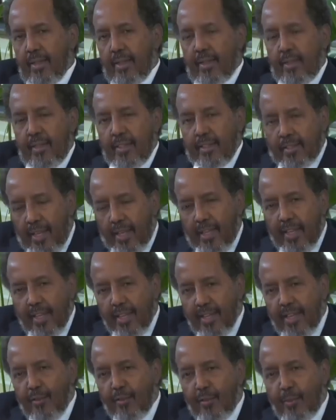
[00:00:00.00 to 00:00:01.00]
The
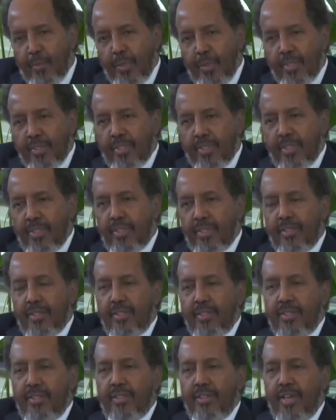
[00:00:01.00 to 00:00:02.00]
Italian government
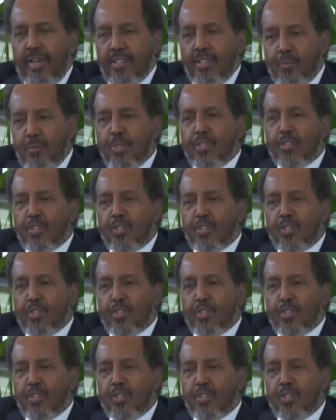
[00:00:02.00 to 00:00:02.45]
has been